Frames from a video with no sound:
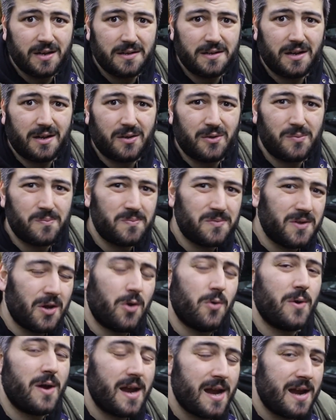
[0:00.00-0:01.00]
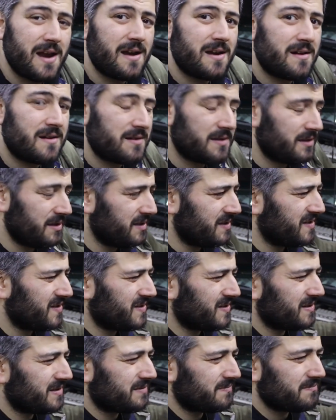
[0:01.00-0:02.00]
Now, no air,
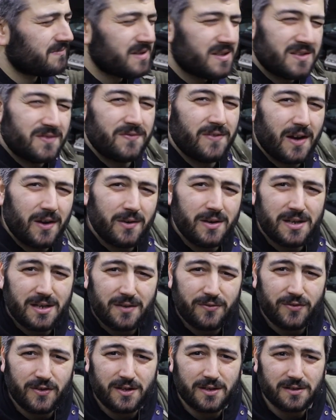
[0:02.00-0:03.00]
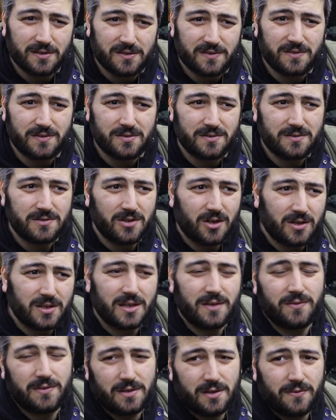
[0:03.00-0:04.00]
it's very difficult to not
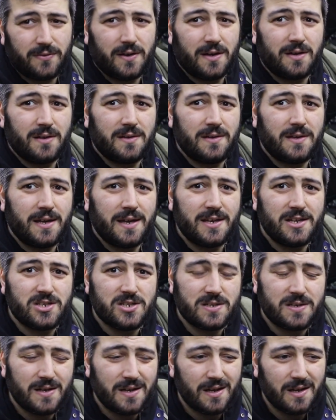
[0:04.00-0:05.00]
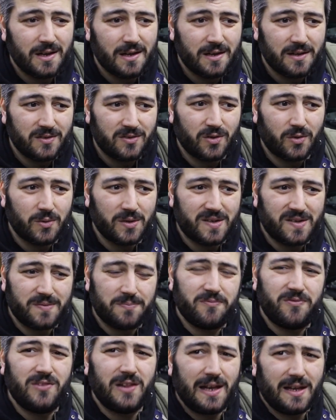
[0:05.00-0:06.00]
have enough air in the engine, so it's
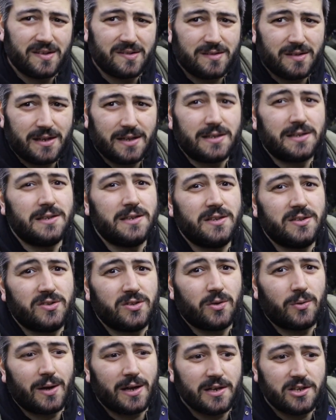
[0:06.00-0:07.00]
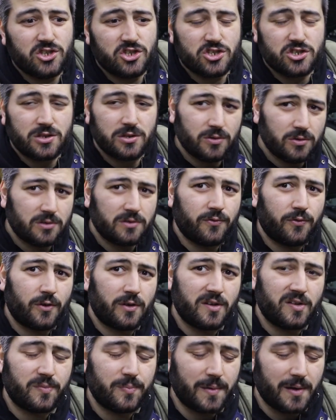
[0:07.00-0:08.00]
less likely. So I just looked
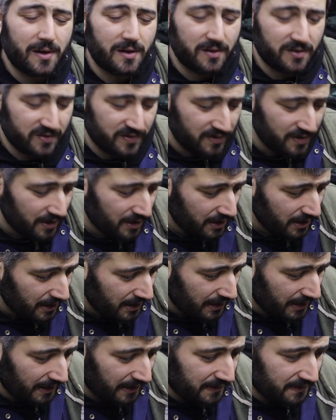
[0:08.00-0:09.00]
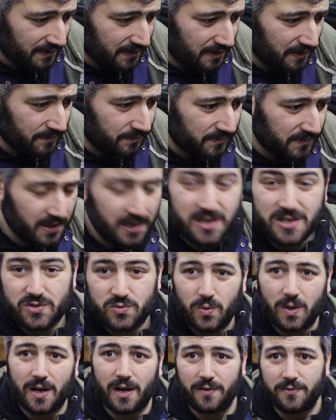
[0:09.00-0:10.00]
for the sparks. And
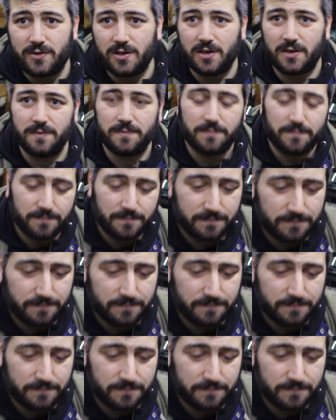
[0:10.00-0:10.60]
here's what I've done.